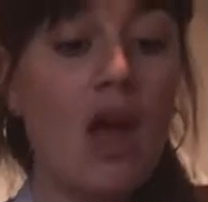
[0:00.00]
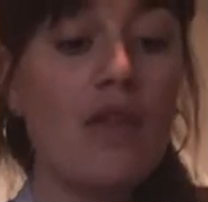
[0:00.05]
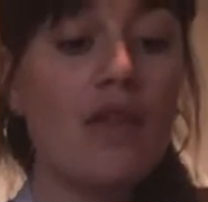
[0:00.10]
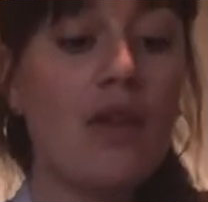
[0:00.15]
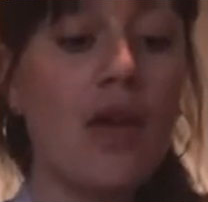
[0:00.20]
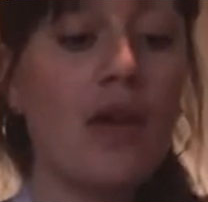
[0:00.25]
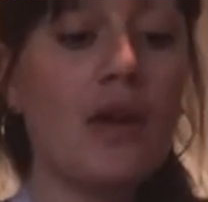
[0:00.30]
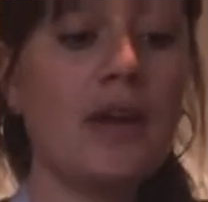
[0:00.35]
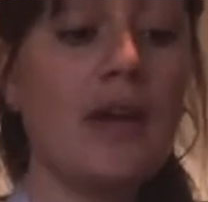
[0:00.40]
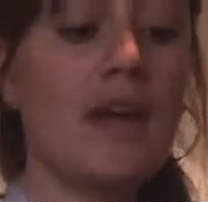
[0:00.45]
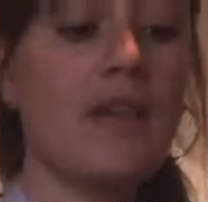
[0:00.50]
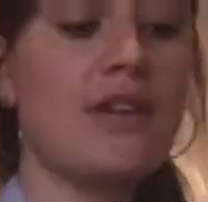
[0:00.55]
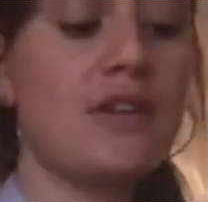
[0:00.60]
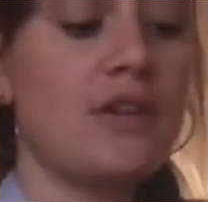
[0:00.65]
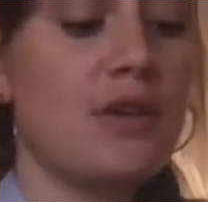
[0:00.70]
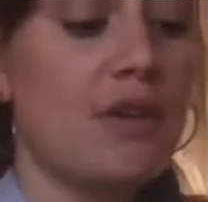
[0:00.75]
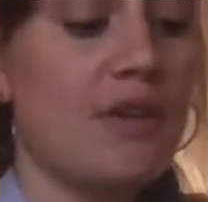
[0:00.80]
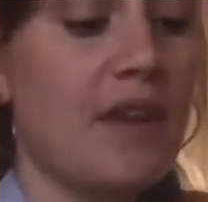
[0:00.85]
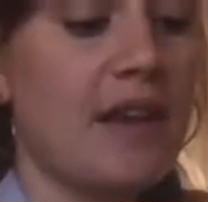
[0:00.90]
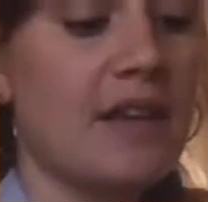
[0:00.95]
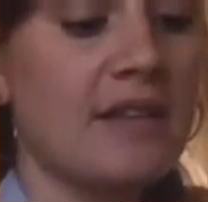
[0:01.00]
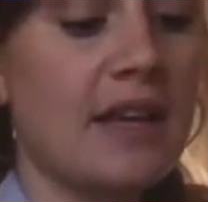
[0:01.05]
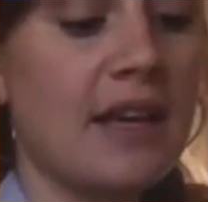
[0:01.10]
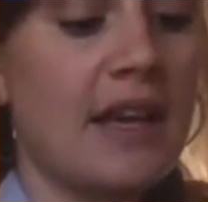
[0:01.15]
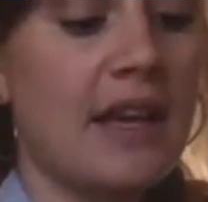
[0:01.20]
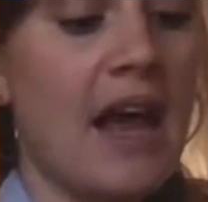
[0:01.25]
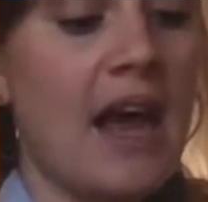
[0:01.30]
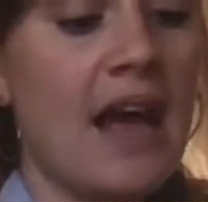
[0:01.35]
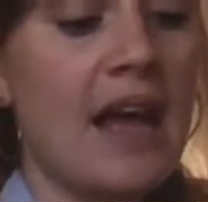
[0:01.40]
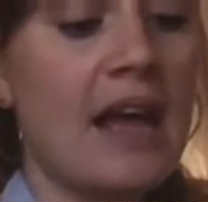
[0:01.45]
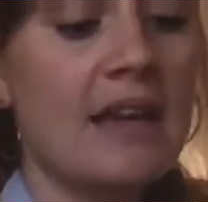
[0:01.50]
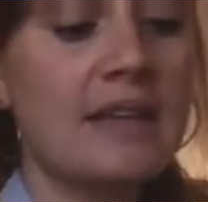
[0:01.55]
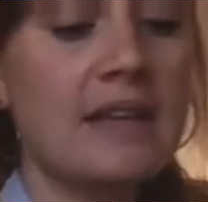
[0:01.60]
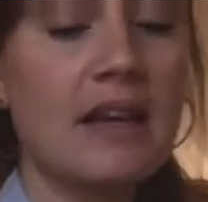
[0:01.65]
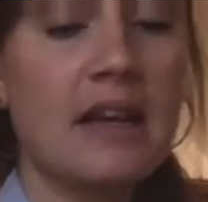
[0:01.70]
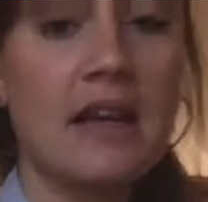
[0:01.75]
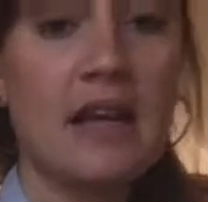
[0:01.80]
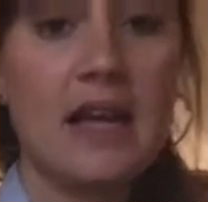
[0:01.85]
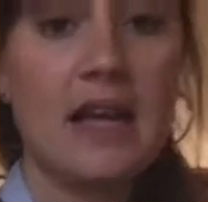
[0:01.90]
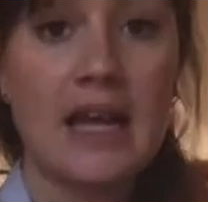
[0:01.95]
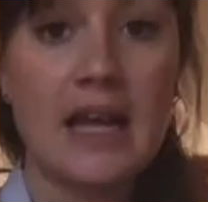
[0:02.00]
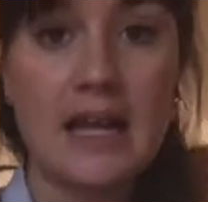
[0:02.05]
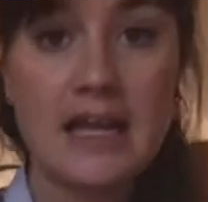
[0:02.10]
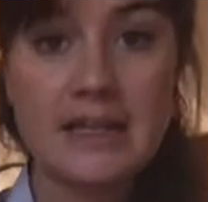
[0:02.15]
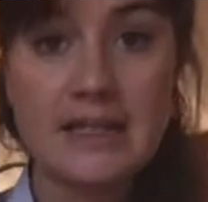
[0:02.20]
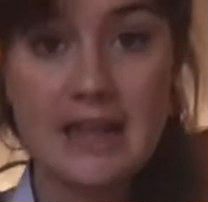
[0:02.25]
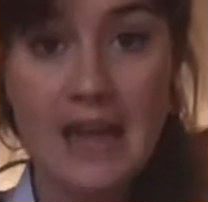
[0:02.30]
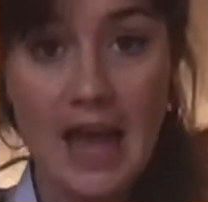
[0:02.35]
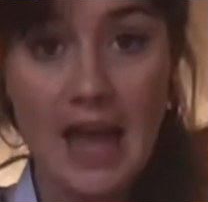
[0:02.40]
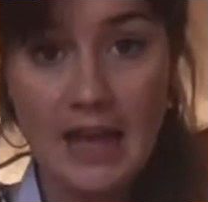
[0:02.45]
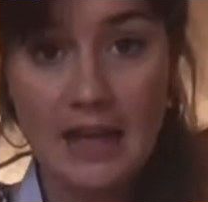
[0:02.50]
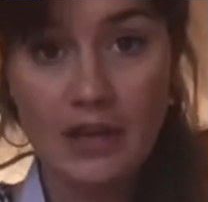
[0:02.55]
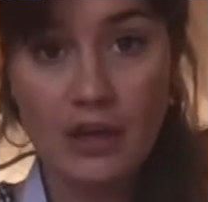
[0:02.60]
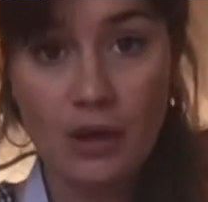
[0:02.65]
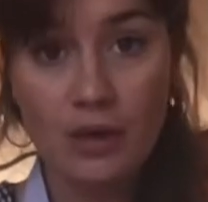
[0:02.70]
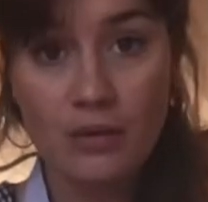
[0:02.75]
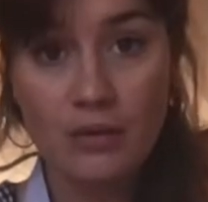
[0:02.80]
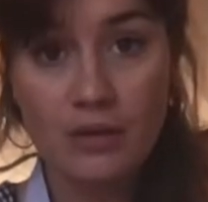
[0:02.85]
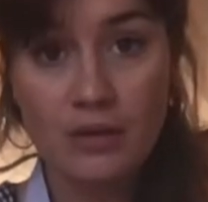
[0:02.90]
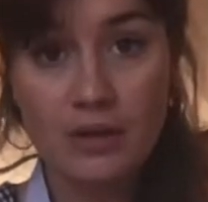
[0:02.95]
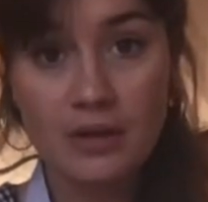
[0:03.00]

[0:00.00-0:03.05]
The only other two things I'm going to add is an egg yolk